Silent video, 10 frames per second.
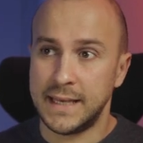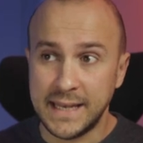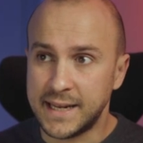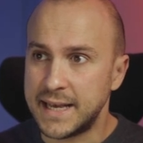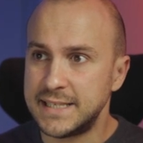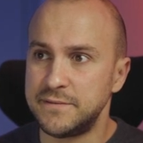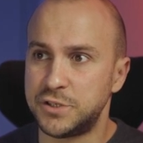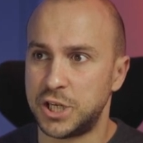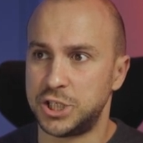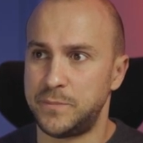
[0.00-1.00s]
In case if
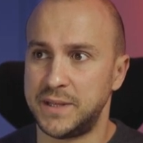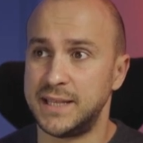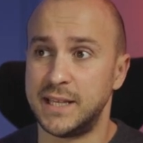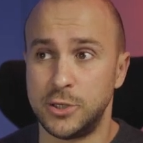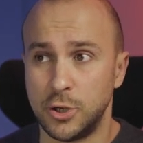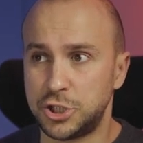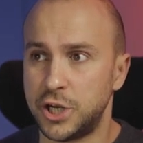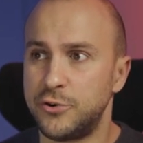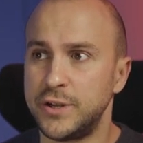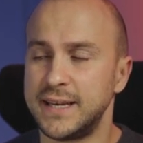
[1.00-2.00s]
ChatGPT did not
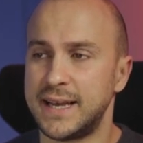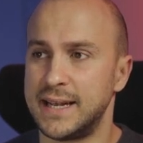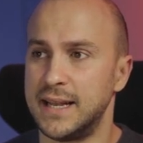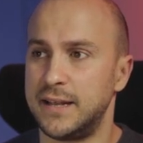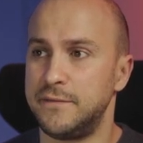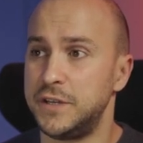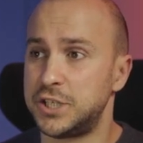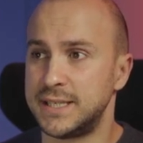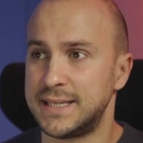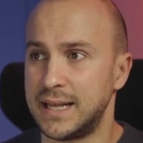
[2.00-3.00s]
generate a headline, we
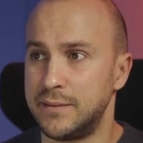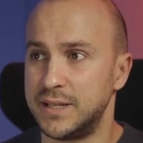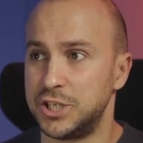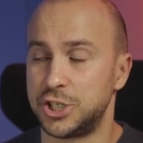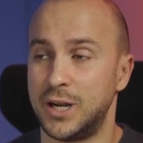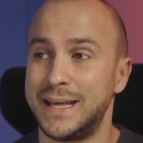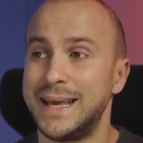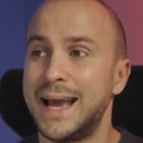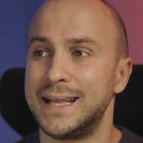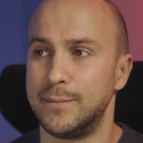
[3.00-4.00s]
just tell him
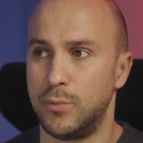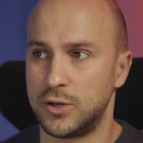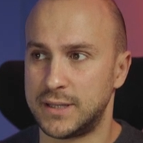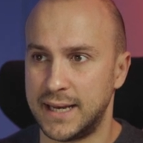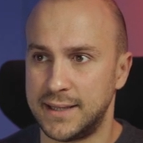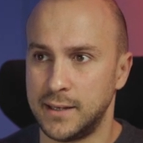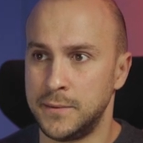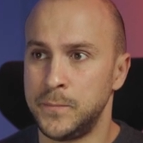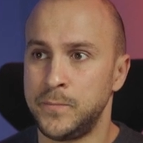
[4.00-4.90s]
additionally add a blog title.